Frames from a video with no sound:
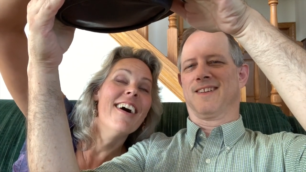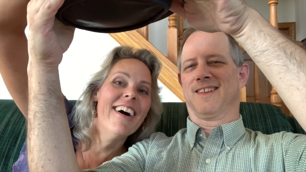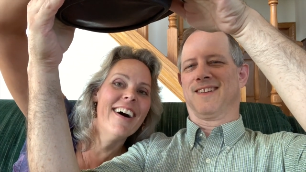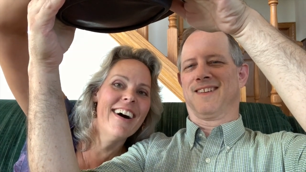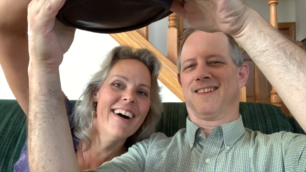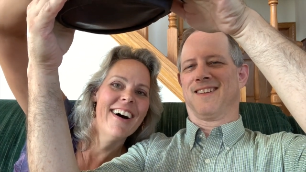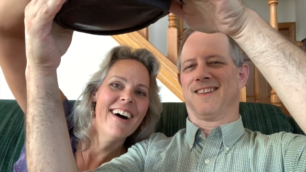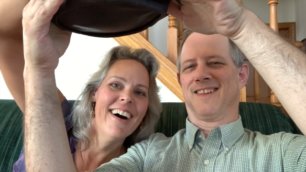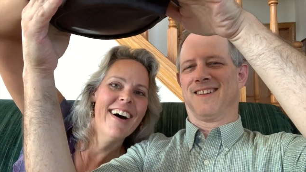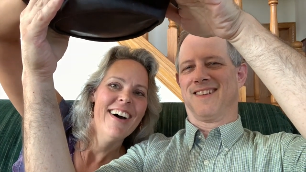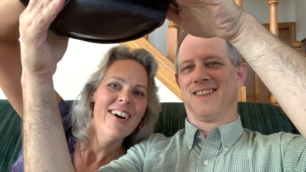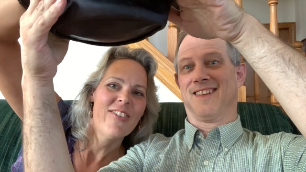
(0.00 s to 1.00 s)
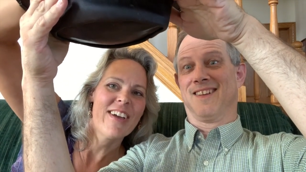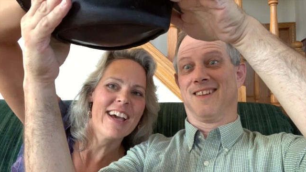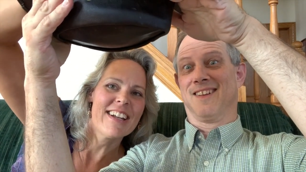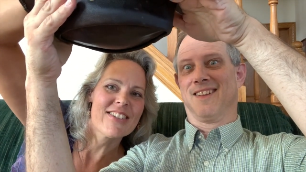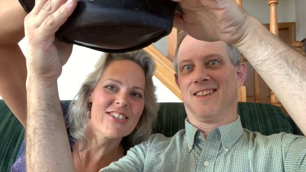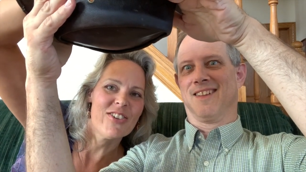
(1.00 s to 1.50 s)
Speaker 1: we
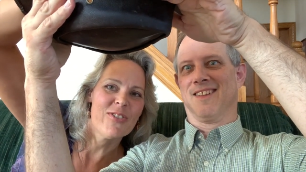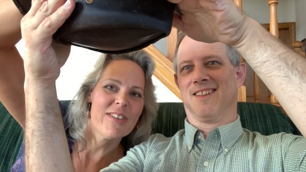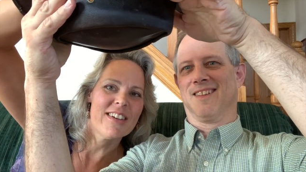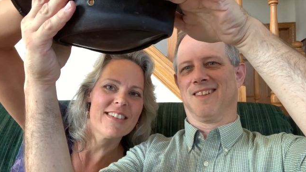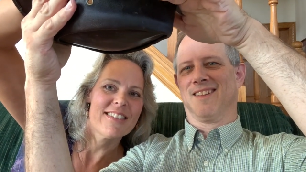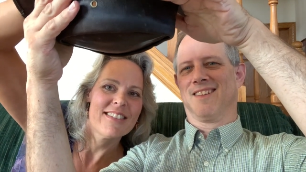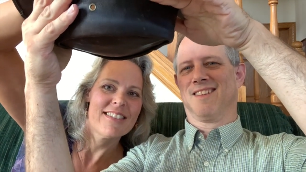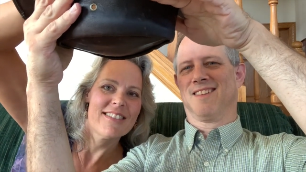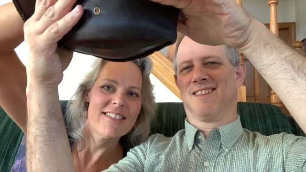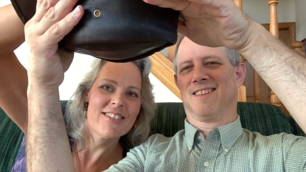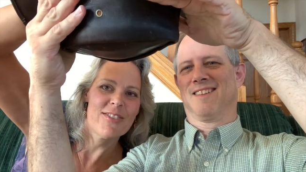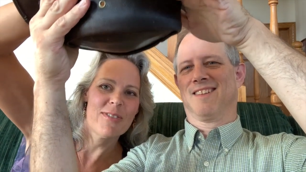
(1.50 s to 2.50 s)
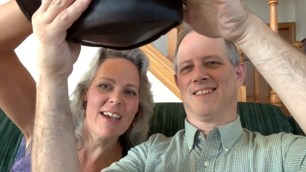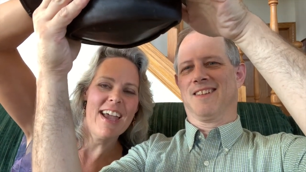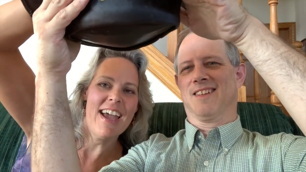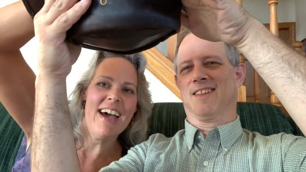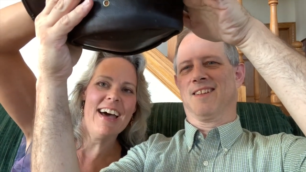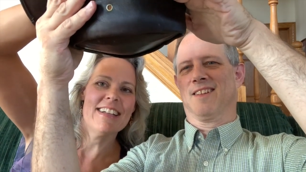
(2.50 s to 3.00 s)
gotta show that Show the
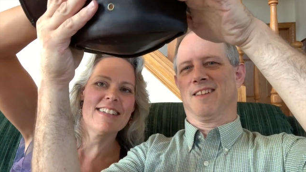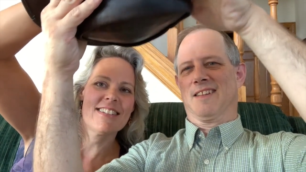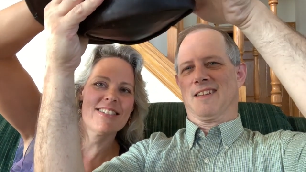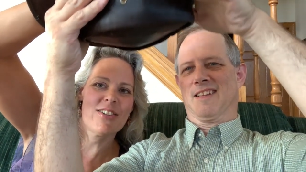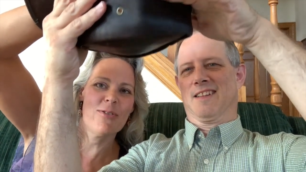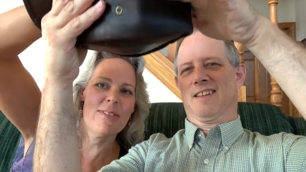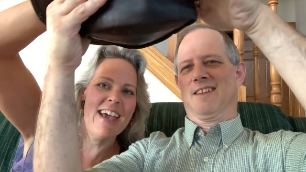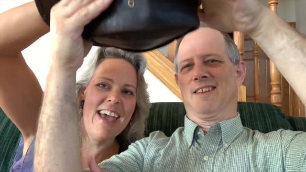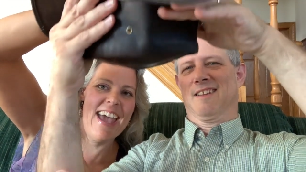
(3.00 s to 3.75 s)
hat. Show the